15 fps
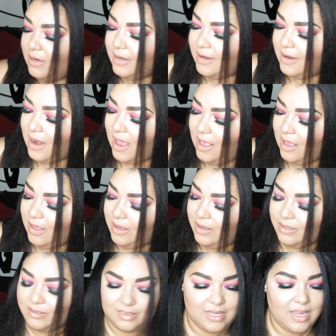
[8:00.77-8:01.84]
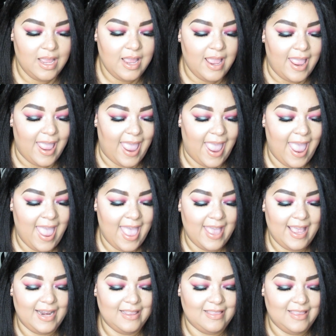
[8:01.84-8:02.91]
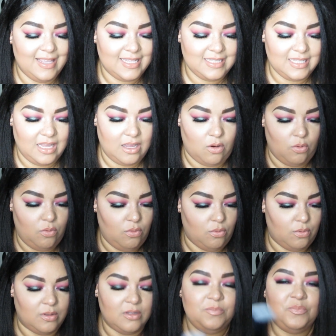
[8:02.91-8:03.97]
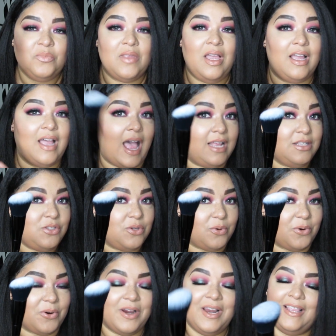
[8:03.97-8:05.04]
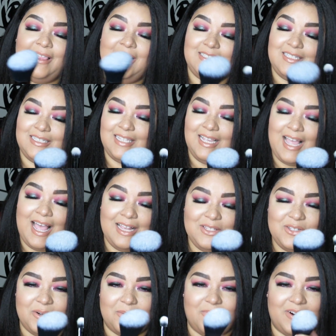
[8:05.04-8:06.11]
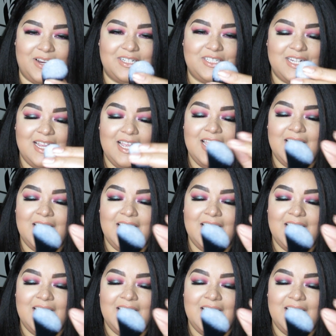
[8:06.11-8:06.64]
nice. And this, oh, contour. This is the contour brush.